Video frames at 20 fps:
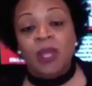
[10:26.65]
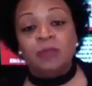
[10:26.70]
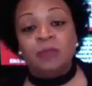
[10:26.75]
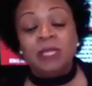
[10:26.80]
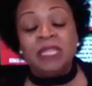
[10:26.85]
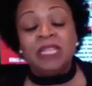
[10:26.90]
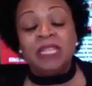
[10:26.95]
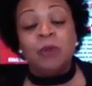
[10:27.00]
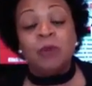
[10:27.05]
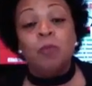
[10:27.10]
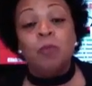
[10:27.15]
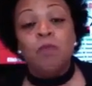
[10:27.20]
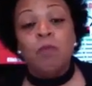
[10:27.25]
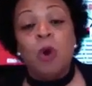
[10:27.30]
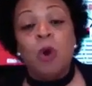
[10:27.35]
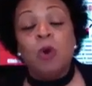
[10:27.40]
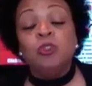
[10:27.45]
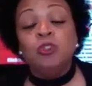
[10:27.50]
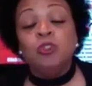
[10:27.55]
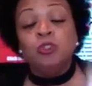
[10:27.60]
but the
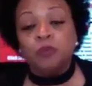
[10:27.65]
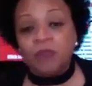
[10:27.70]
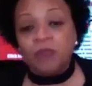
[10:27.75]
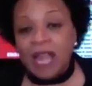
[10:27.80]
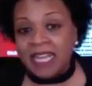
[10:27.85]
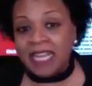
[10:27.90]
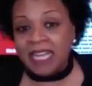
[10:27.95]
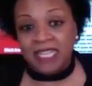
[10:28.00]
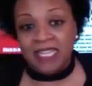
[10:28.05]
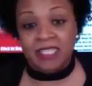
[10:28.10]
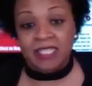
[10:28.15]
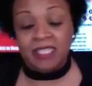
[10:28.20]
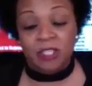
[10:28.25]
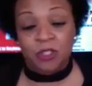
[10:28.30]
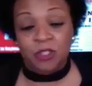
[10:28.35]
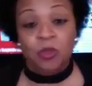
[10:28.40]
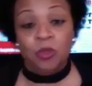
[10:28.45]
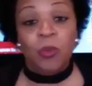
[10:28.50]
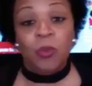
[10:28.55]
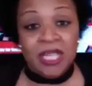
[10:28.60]
most frightening
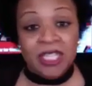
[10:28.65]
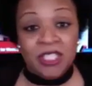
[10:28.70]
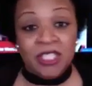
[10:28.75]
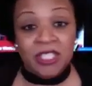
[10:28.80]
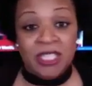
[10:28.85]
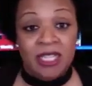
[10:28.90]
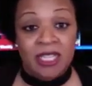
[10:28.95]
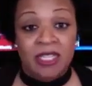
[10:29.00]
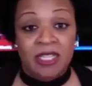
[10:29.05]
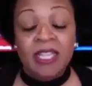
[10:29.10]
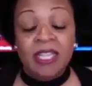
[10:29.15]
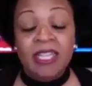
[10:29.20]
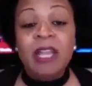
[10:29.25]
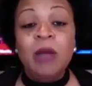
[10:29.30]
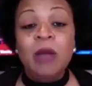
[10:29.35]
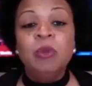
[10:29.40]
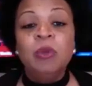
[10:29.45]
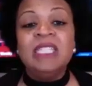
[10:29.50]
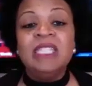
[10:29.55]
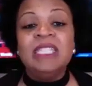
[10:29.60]
situation
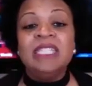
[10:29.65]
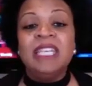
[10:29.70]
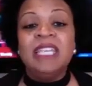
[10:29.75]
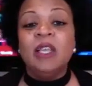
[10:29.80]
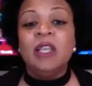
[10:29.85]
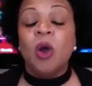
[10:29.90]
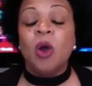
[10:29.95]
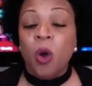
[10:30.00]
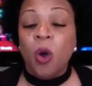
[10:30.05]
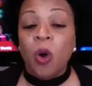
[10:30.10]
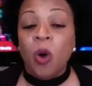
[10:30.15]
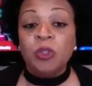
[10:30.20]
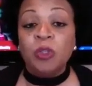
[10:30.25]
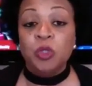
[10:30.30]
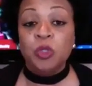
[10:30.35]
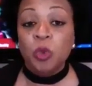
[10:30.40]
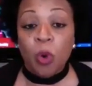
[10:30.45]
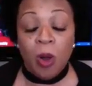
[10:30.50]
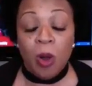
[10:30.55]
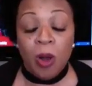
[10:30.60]
that we see all
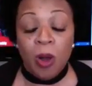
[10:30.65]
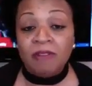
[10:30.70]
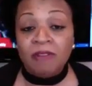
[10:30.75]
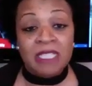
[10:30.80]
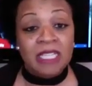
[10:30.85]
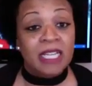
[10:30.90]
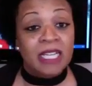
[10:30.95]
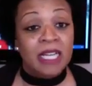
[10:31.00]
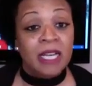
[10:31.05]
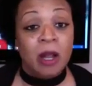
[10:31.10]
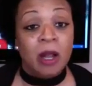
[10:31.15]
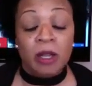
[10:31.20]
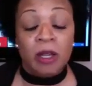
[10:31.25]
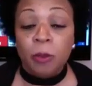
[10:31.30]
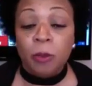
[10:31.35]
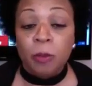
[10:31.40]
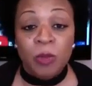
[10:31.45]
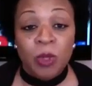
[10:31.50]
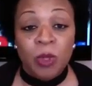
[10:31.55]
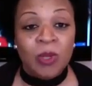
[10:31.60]
too often in our
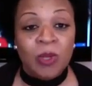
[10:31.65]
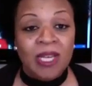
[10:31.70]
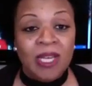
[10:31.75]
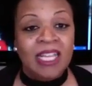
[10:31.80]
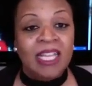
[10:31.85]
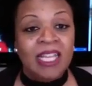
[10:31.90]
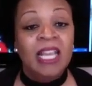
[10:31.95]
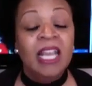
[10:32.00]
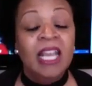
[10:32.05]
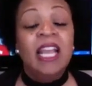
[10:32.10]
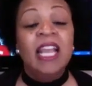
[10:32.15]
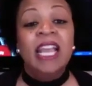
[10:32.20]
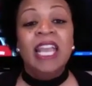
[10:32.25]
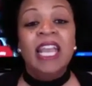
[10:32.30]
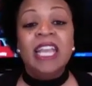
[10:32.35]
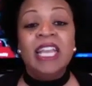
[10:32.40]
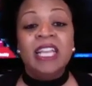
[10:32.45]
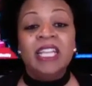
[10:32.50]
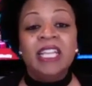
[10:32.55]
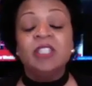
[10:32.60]
community
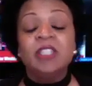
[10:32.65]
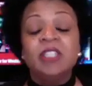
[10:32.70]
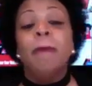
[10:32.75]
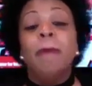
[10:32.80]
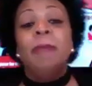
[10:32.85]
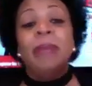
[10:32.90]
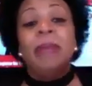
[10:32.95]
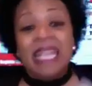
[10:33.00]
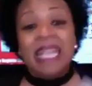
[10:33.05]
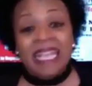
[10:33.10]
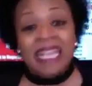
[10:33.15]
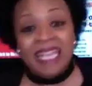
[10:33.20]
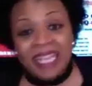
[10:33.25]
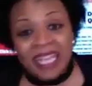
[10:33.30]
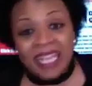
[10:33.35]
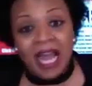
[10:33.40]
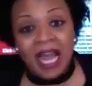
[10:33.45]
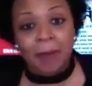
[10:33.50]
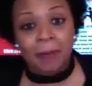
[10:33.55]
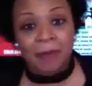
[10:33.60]
is being
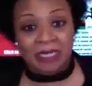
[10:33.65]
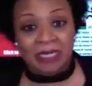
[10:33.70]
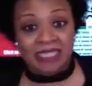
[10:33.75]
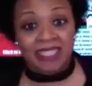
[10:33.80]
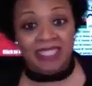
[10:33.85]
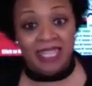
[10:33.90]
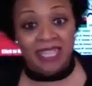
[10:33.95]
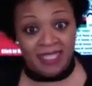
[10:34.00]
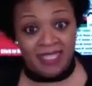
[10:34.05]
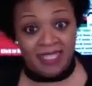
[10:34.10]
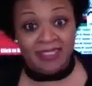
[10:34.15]
competent,